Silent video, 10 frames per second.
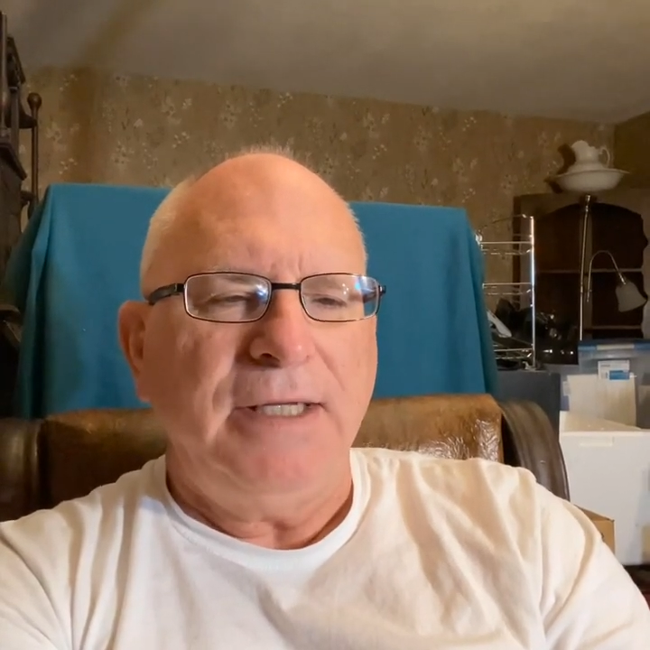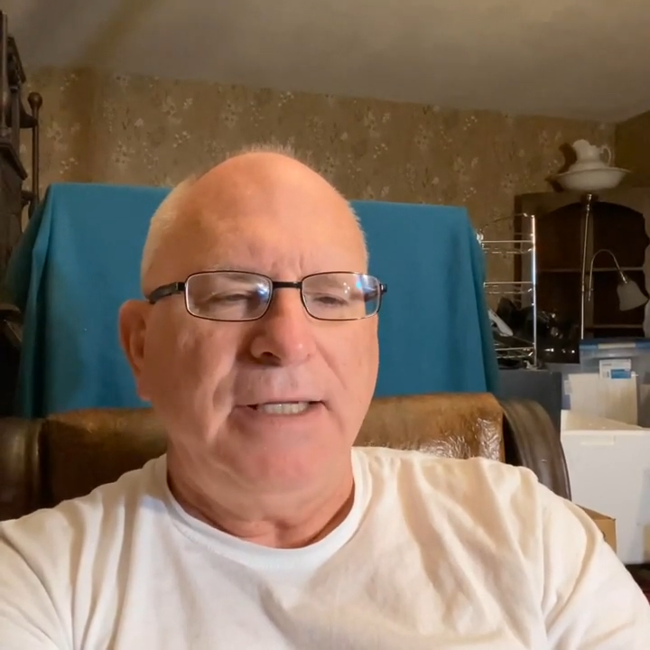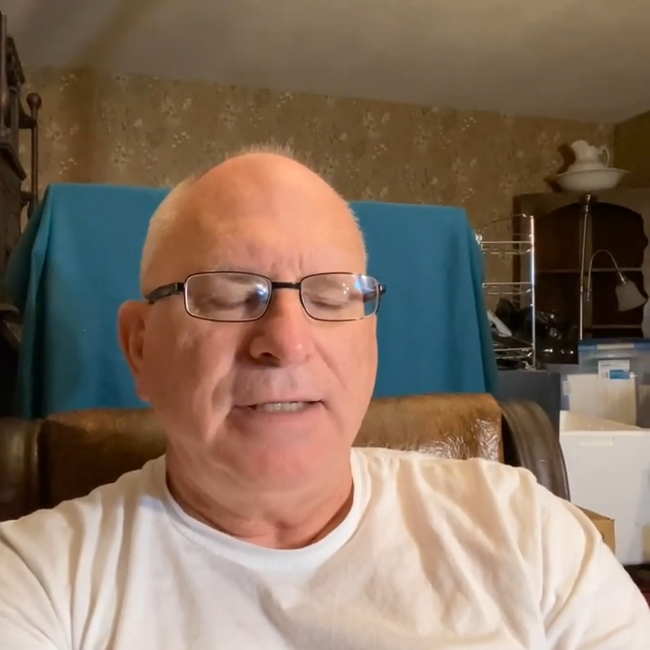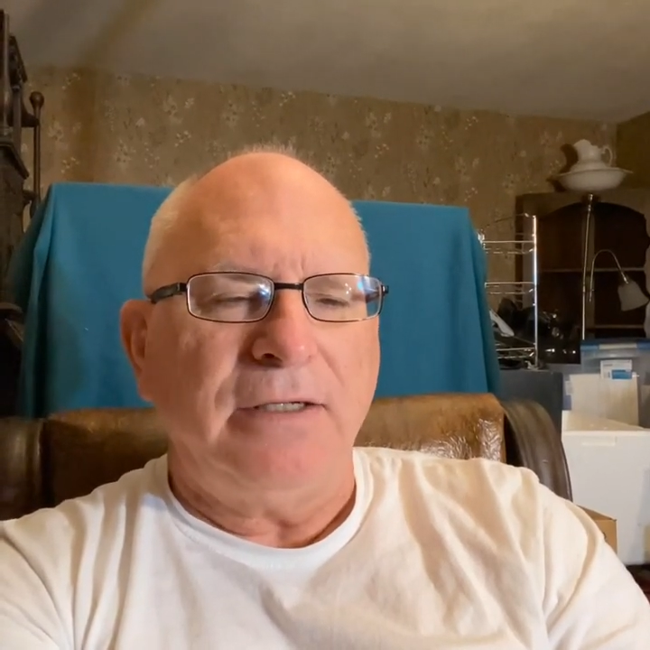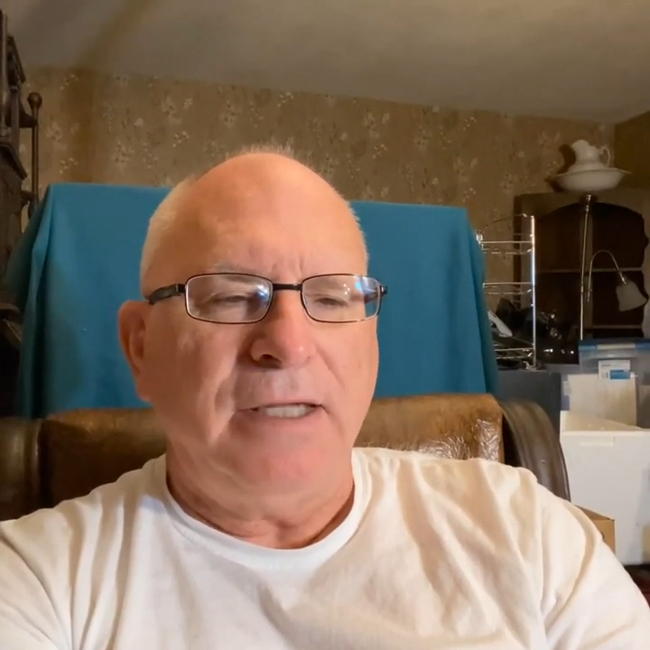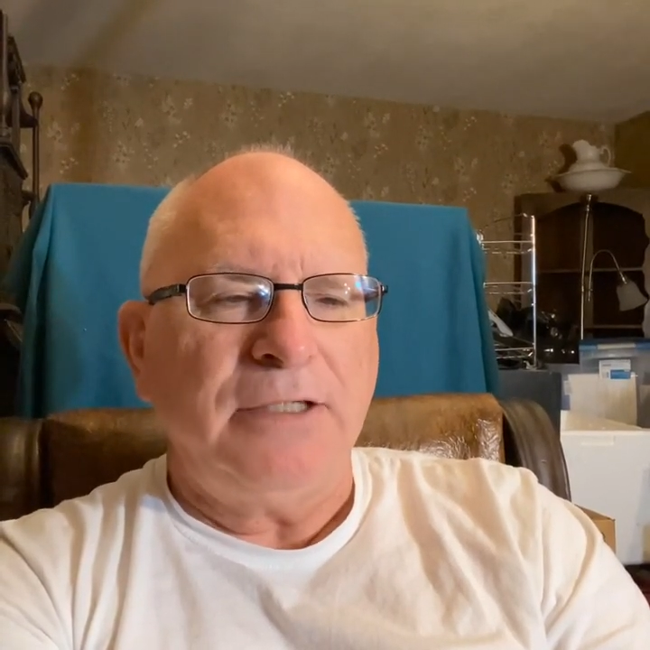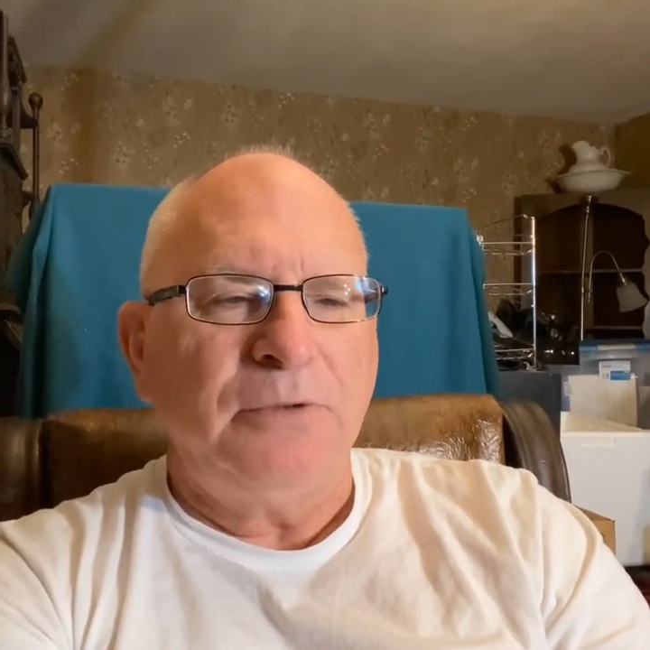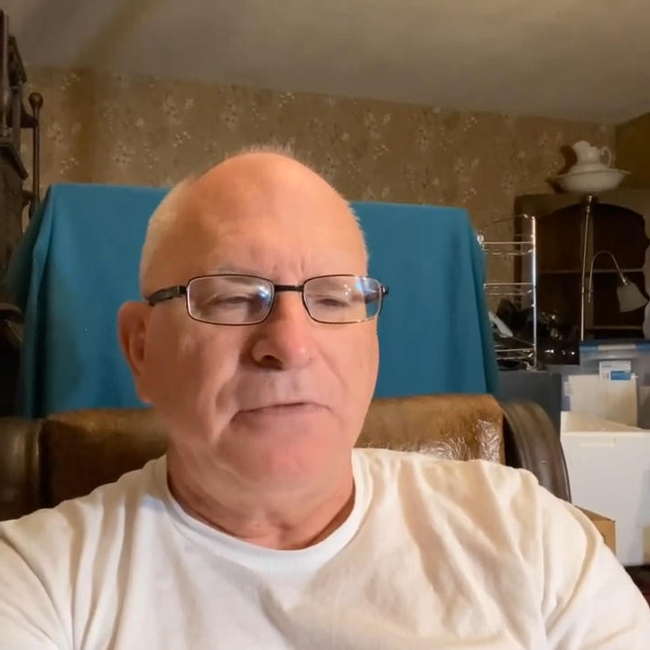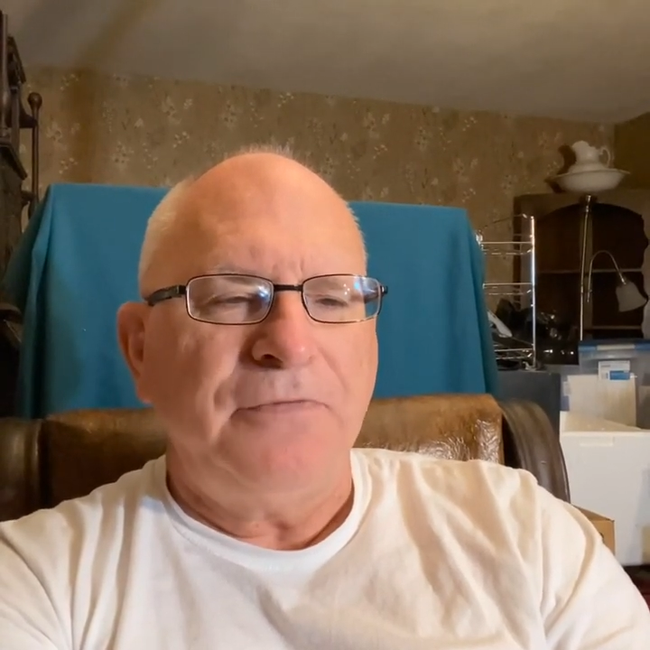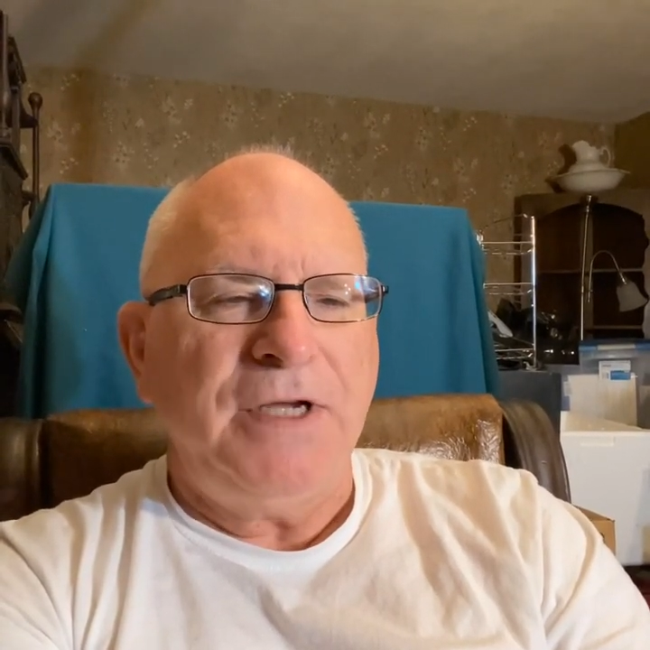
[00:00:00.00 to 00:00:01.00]

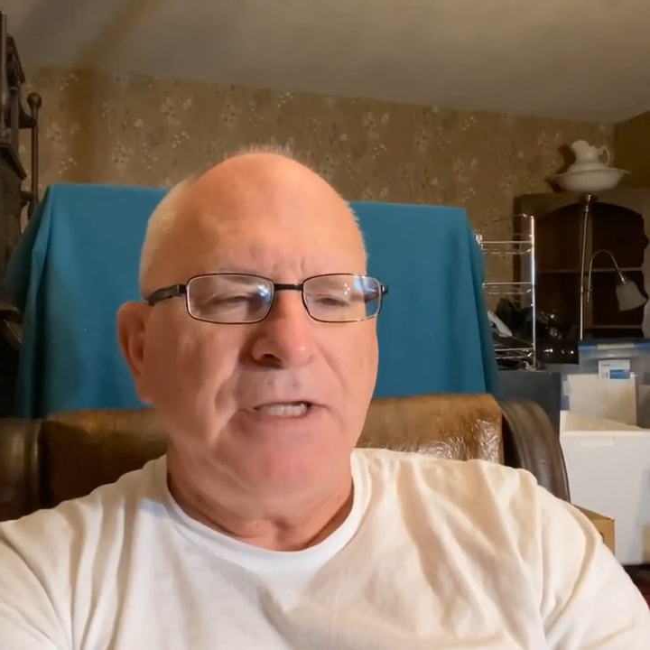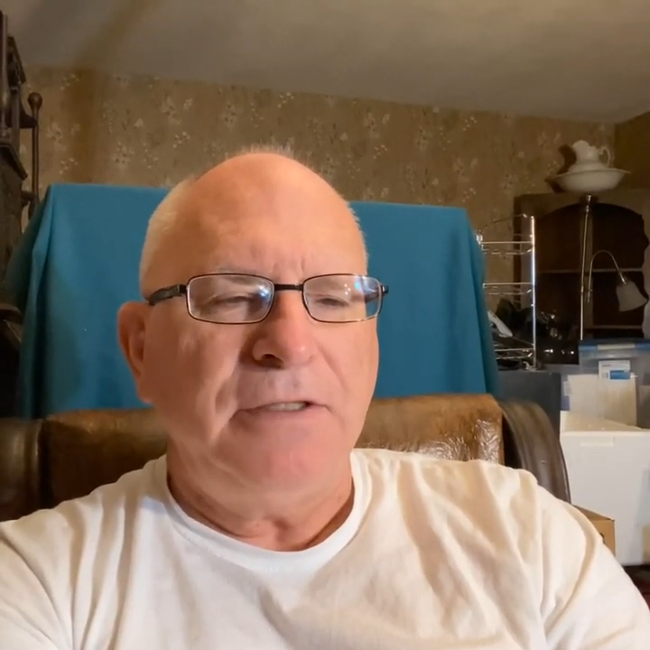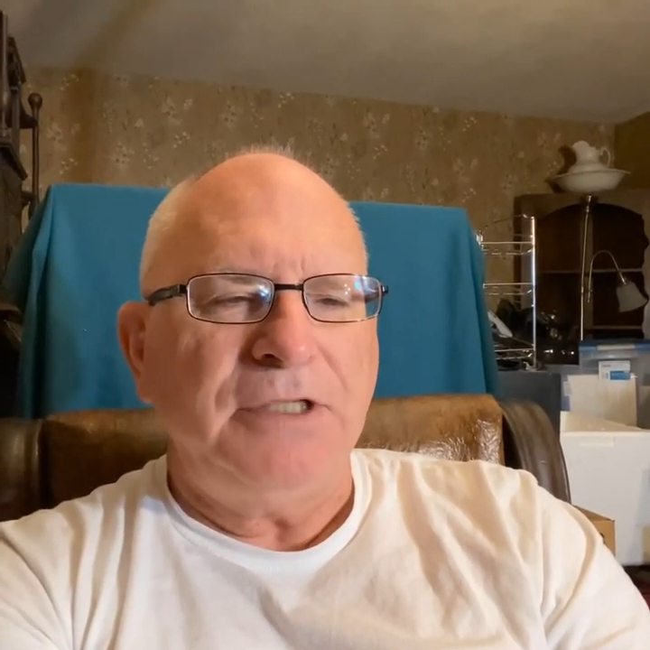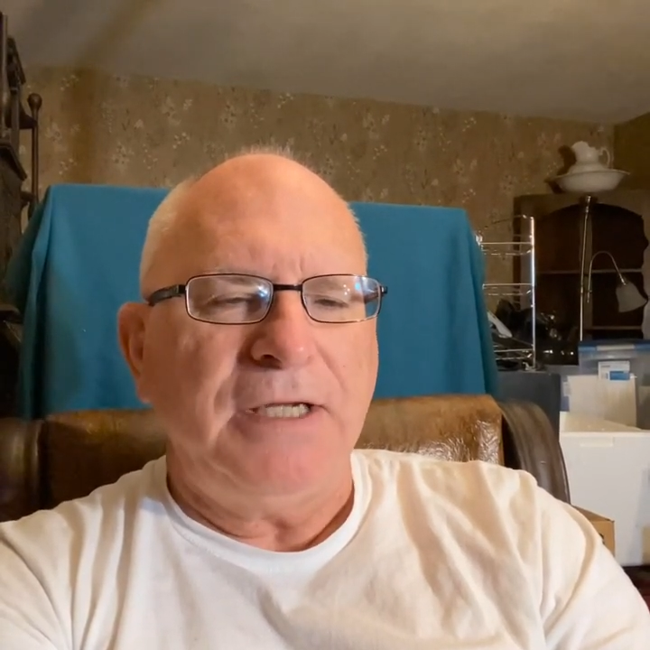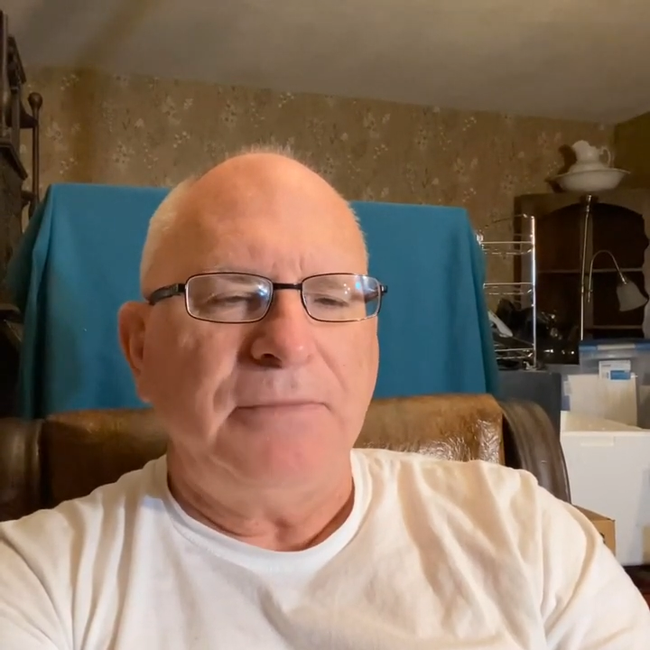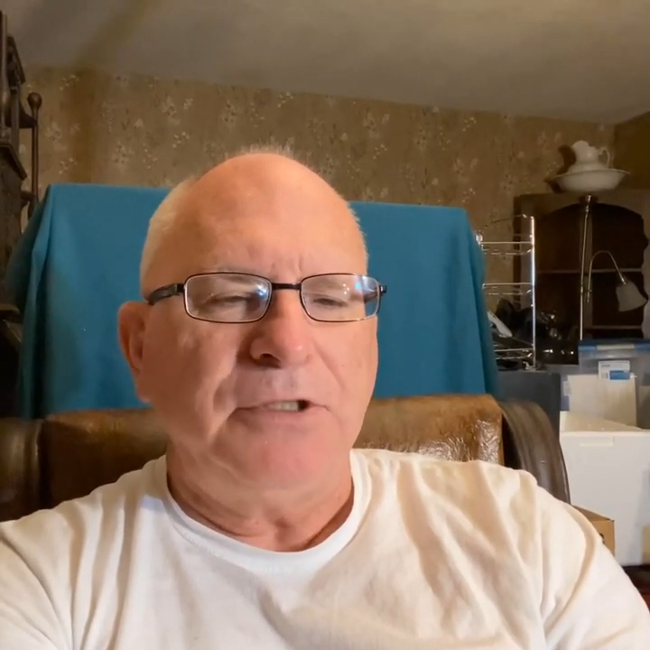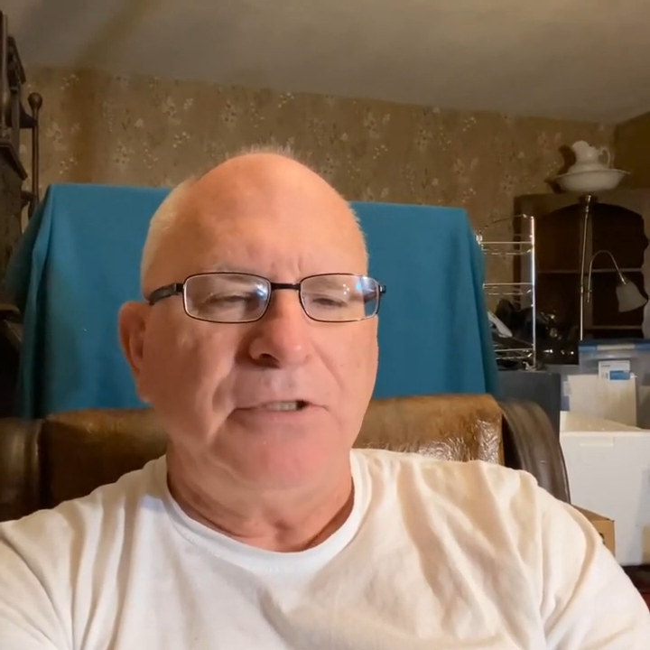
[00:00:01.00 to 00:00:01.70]
Intellectual faith, James